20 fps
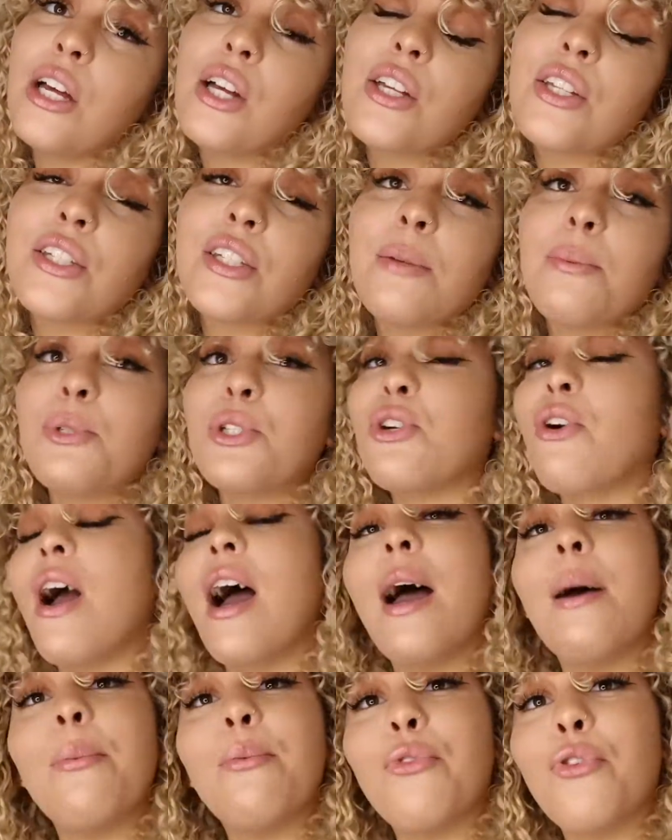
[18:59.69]

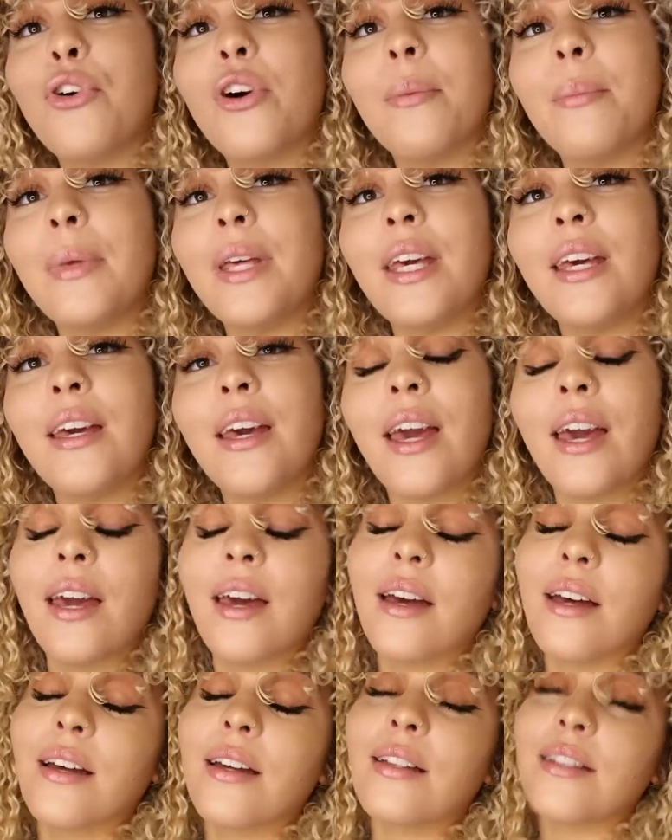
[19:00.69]
subscribe for me,
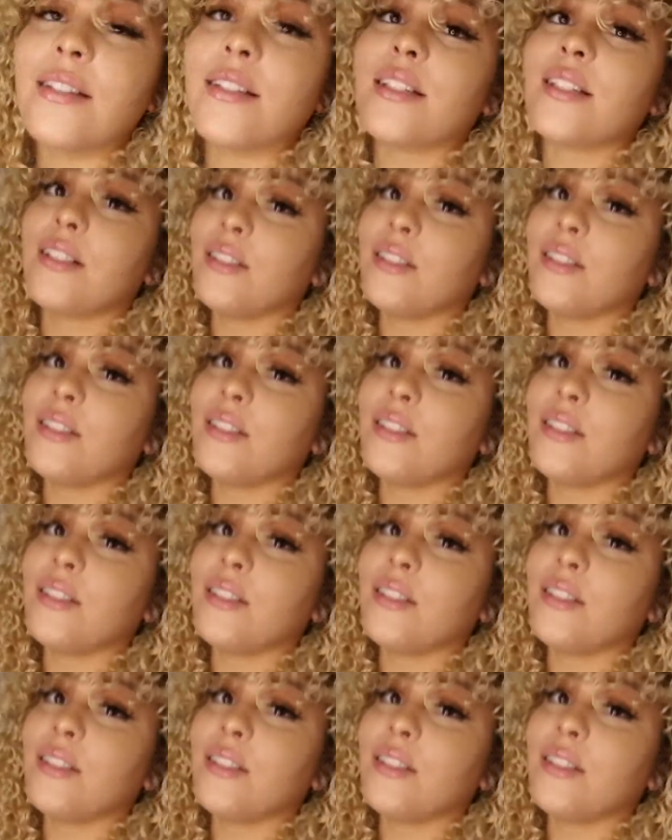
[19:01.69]
and